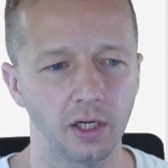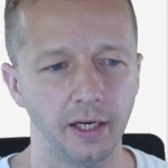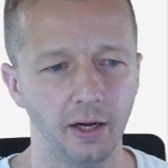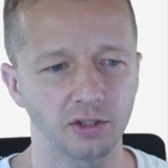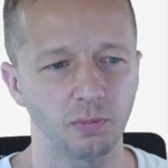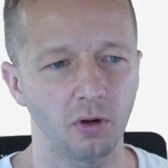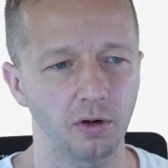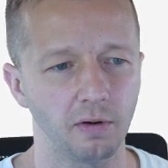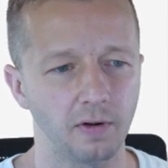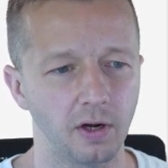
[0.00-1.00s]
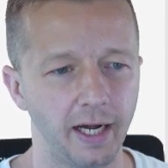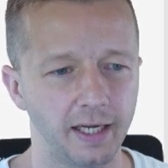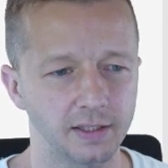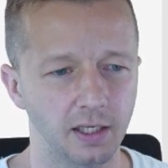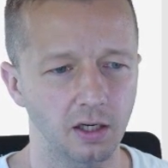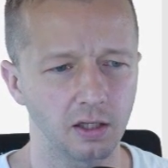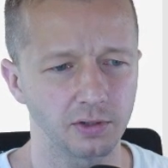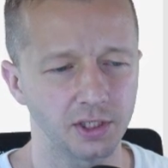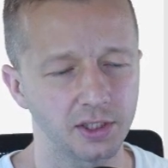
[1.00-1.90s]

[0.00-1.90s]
And now it's a part of our asset colors.